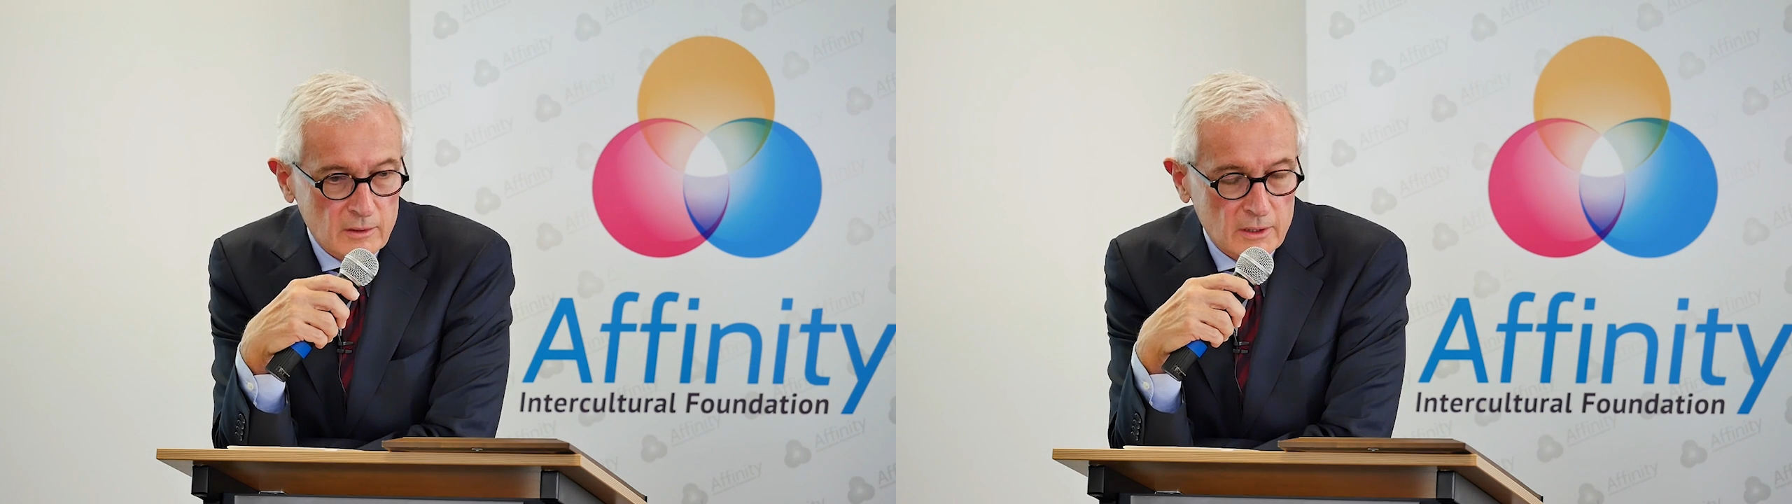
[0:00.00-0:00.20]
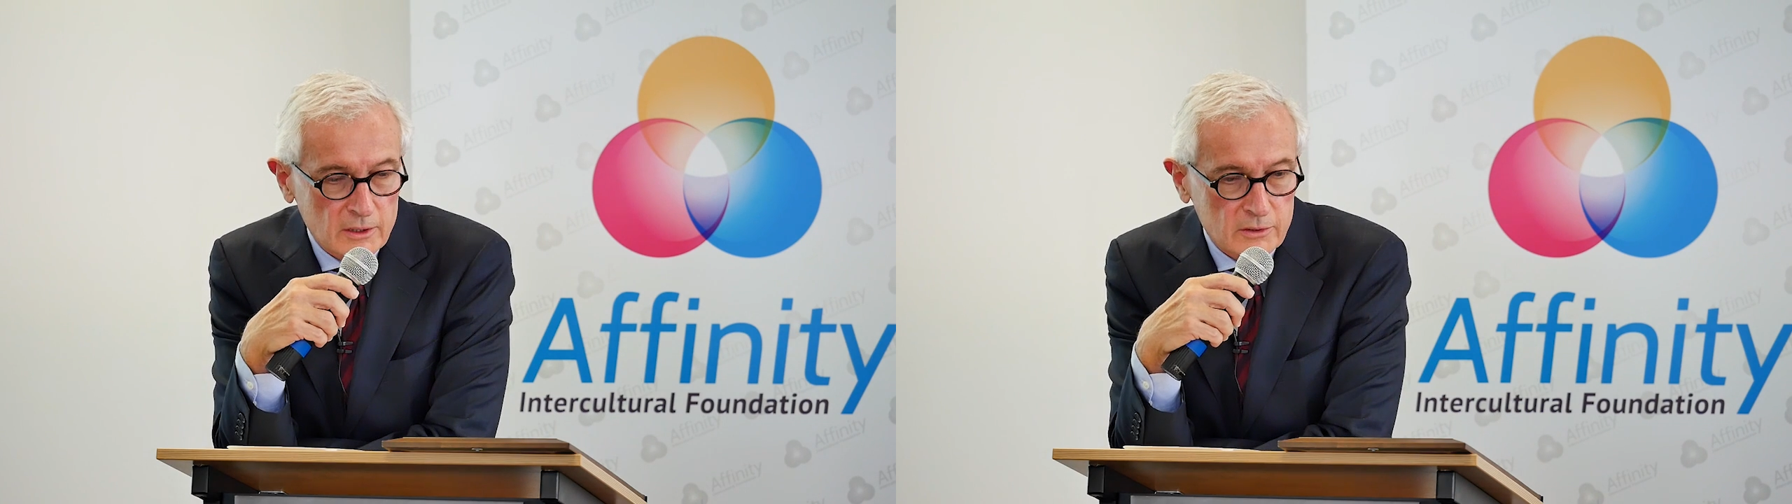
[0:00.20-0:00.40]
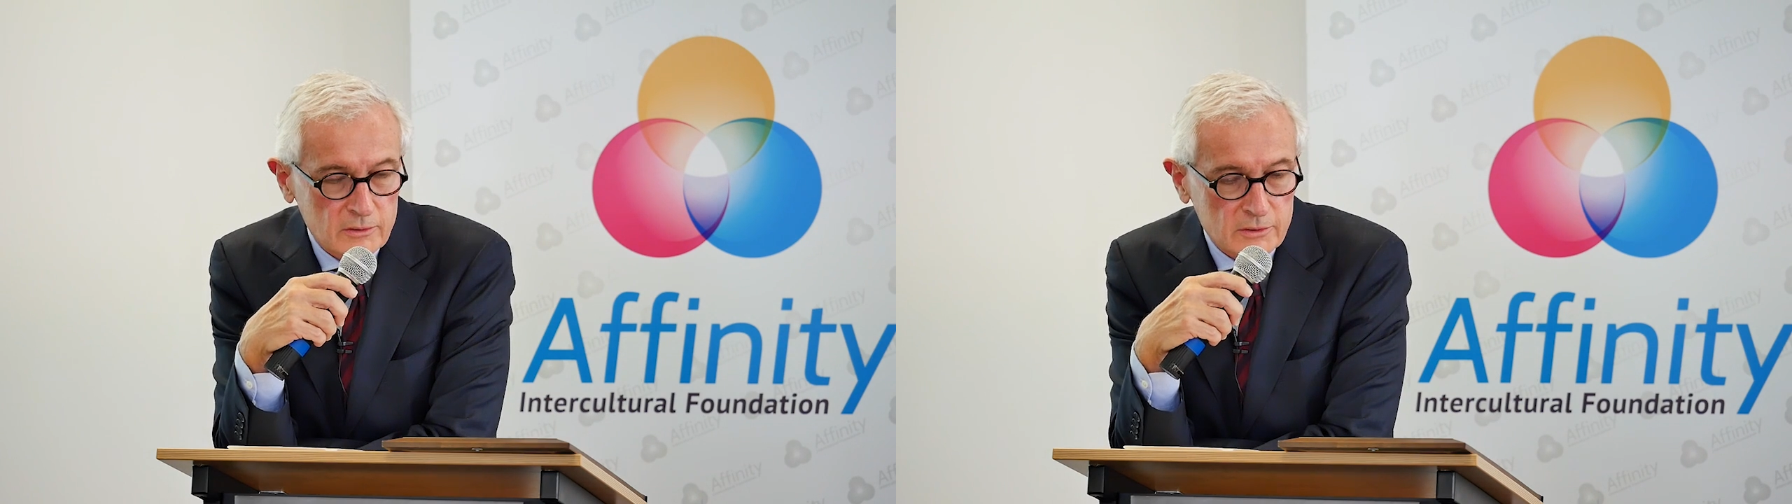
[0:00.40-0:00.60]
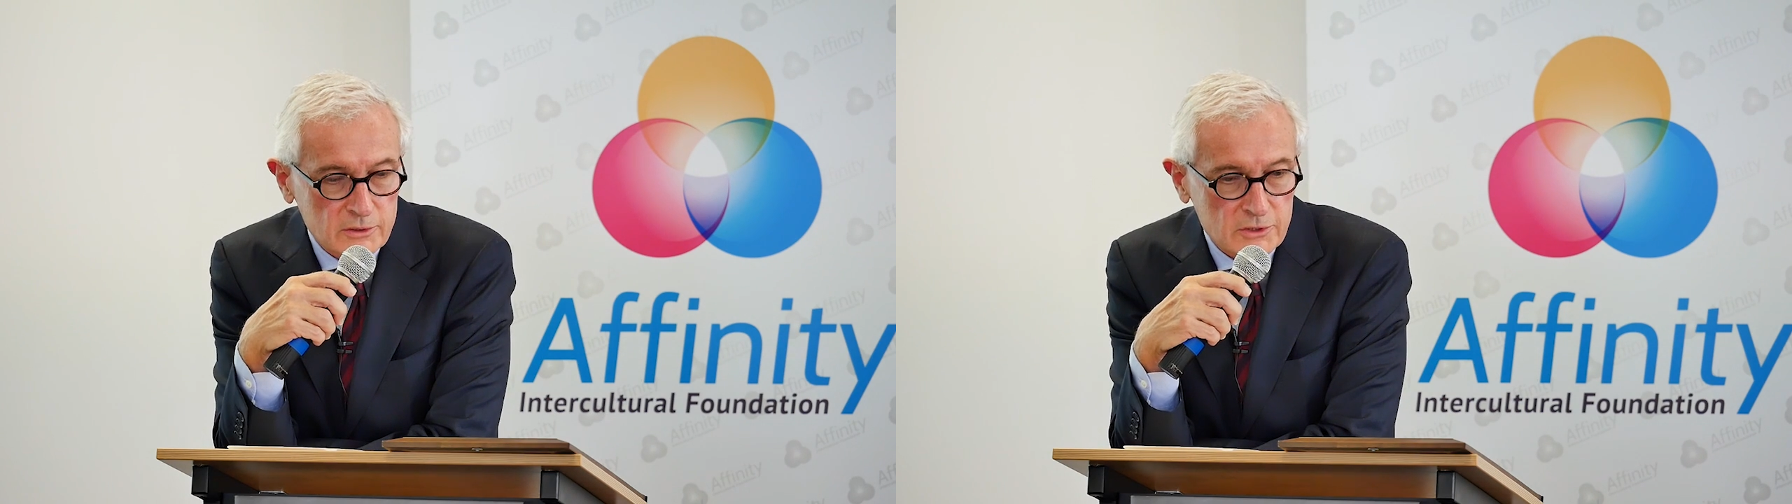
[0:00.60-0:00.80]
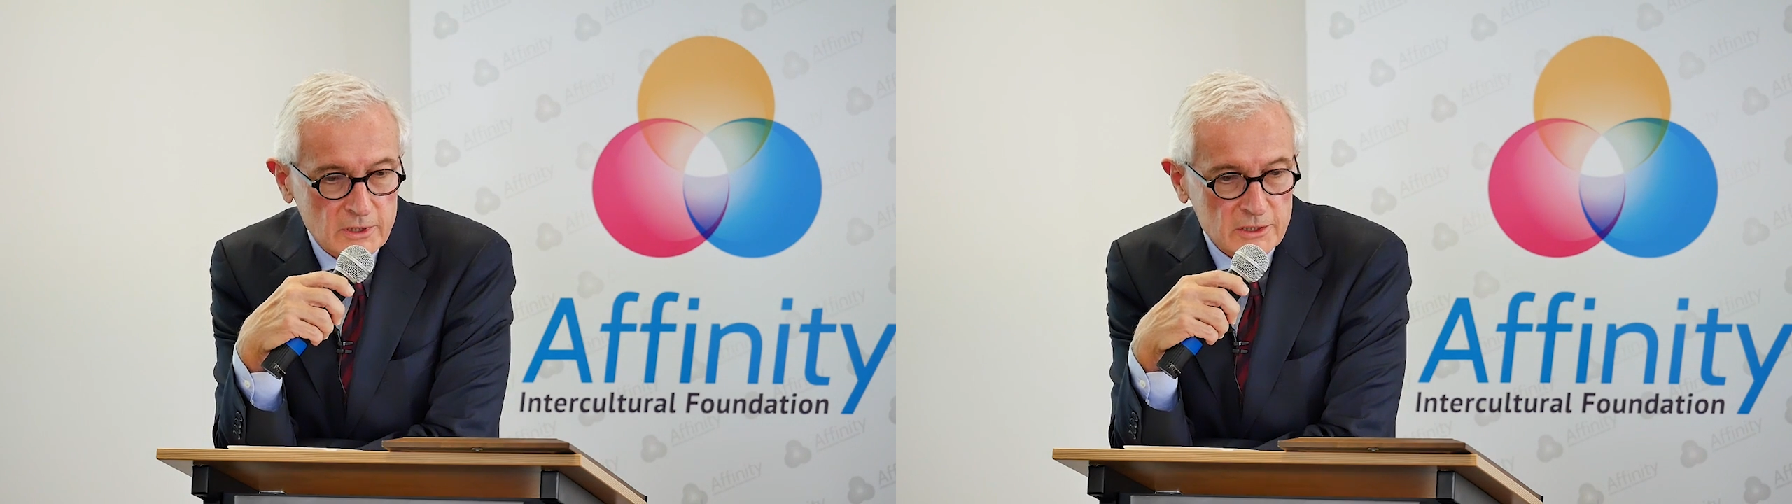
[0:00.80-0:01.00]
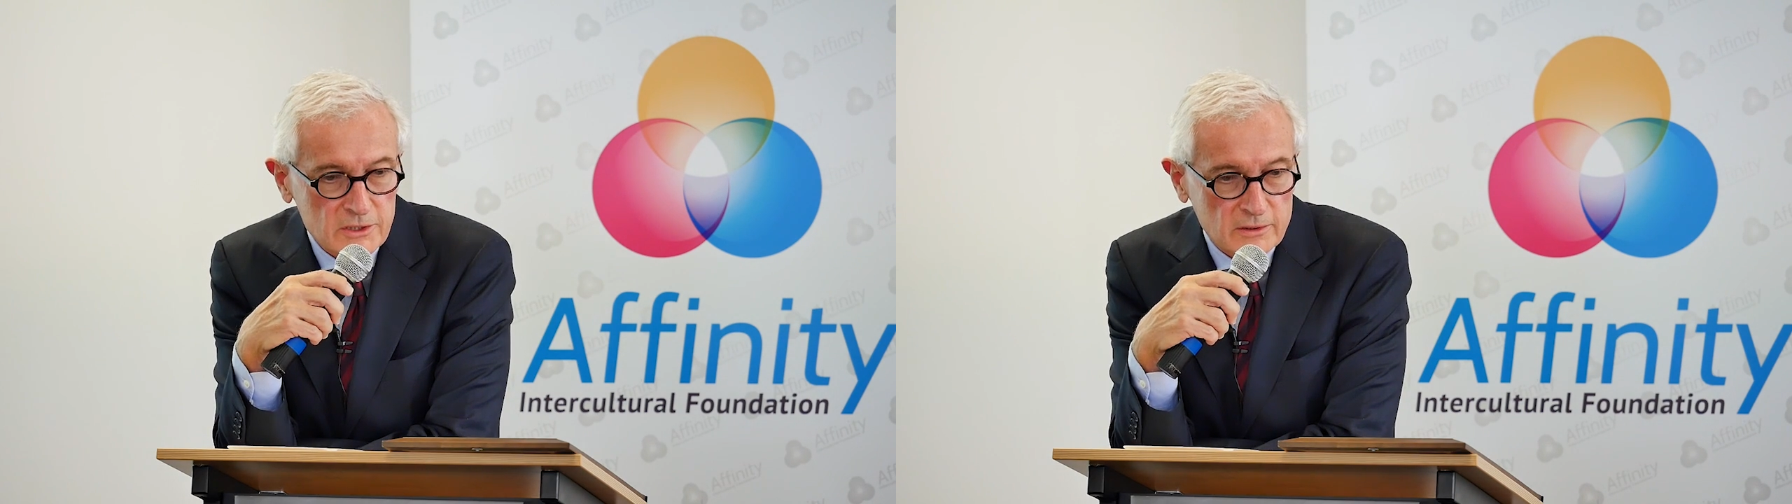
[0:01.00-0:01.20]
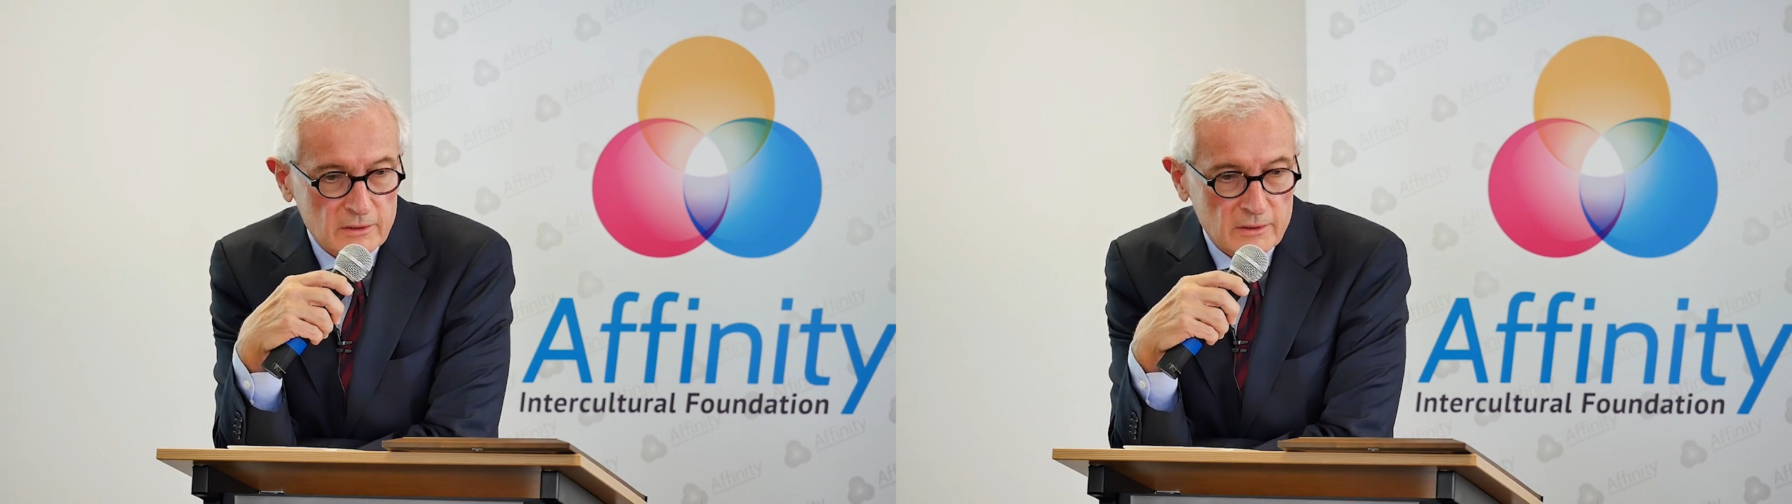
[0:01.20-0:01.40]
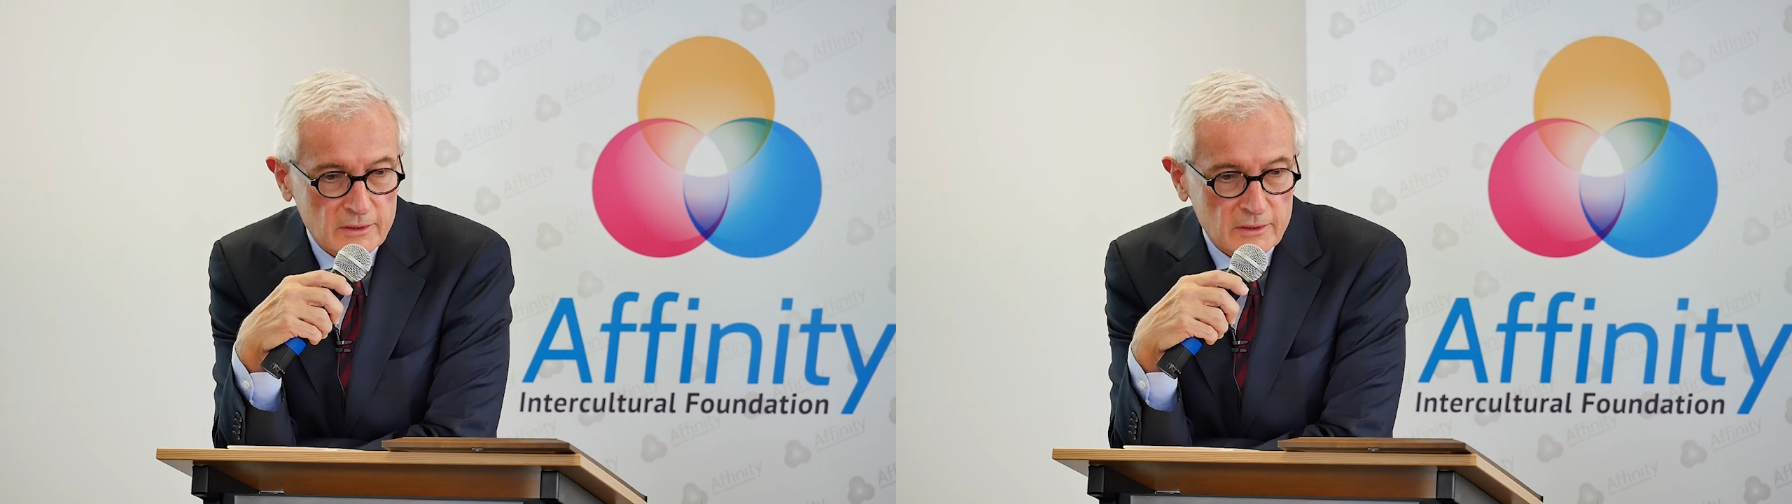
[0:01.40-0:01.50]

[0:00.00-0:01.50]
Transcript: and a discussion